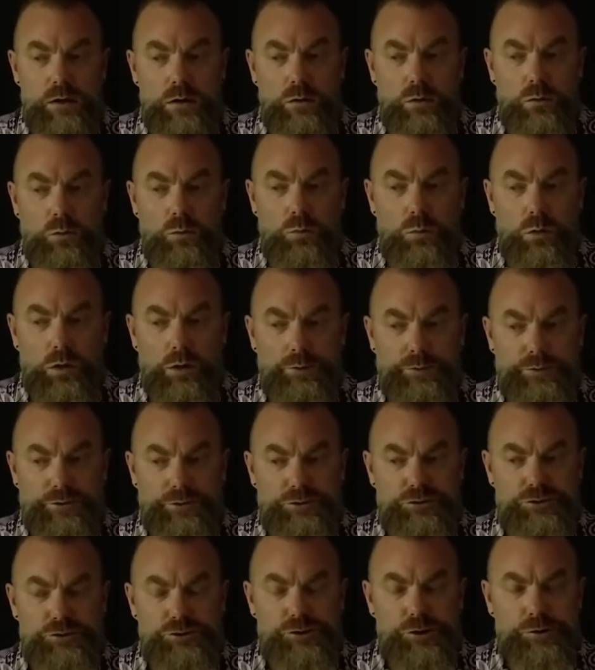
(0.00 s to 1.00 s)
while you're
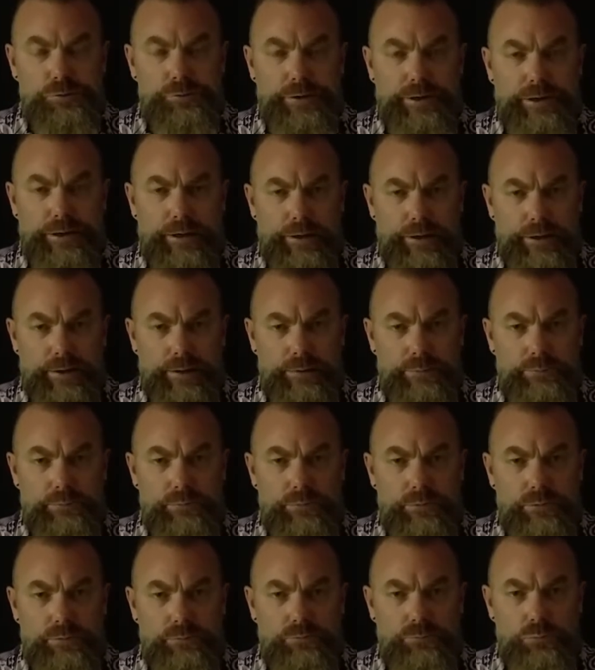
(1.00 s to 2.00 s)
showing
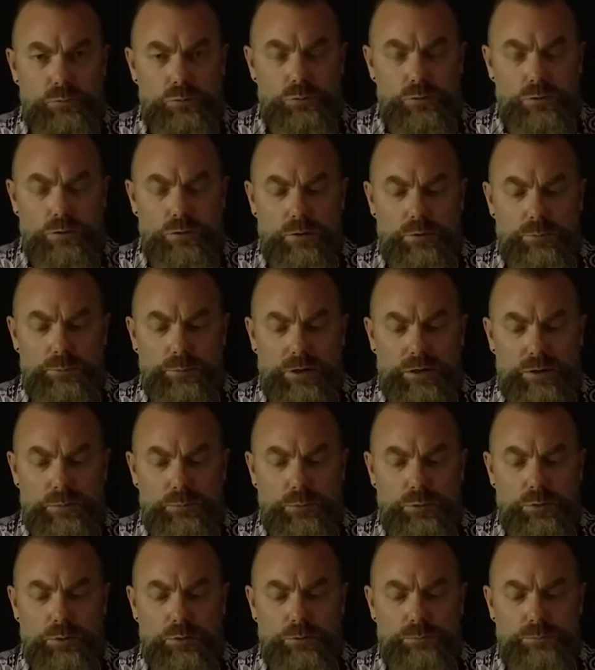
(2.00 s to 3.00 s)
up for
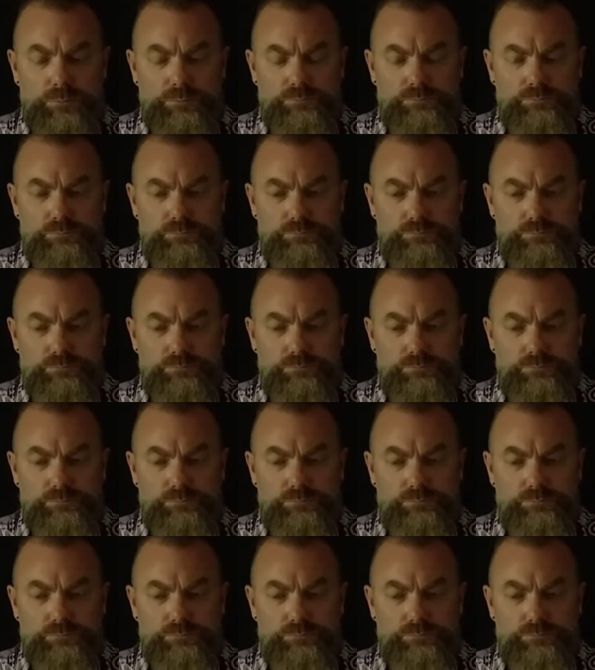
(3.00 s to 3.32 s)
people